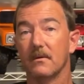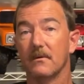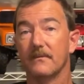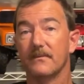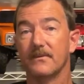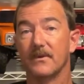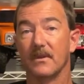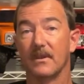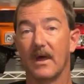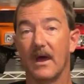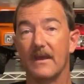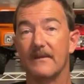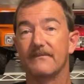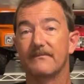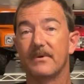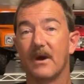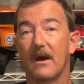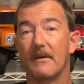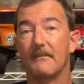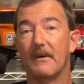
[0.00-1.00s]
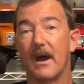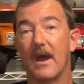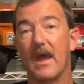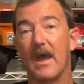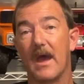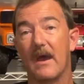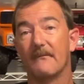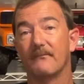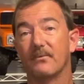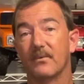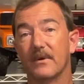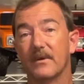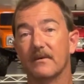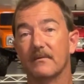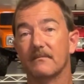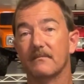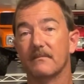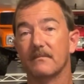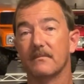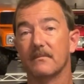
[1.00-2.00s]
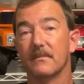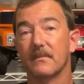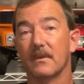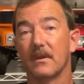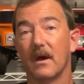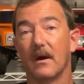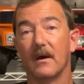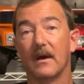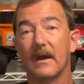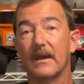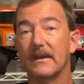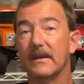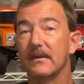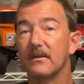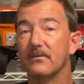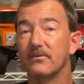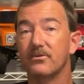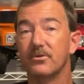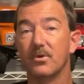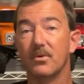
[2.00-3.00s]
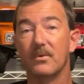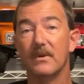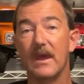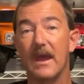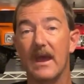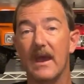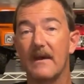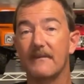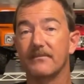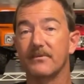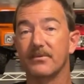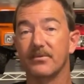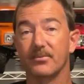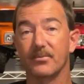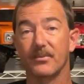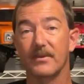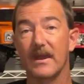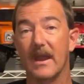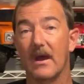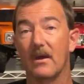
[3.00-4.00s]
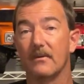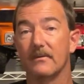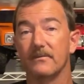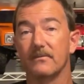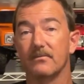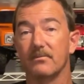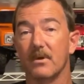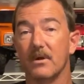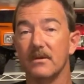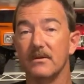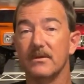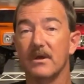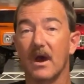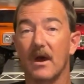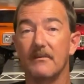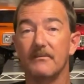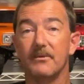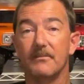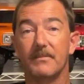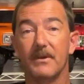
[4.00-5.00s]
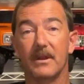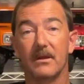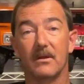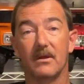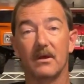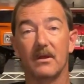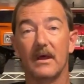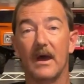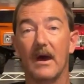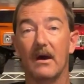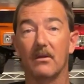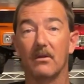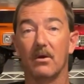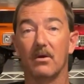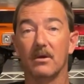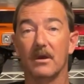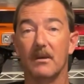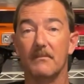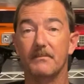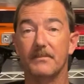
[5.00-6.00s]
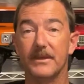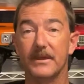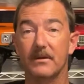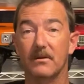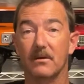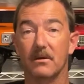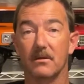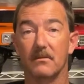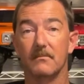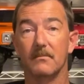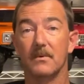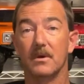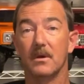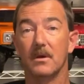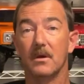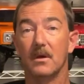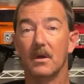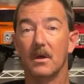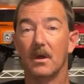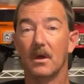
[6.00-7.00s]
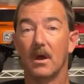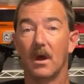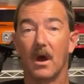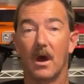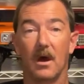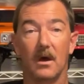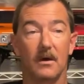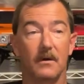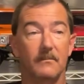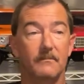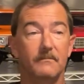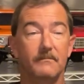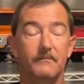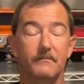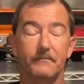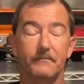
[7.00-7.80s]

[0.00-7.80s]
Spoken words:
the lifetime I have with them. I get 2.5 to 3 hours of run time depending on how long I beat on them.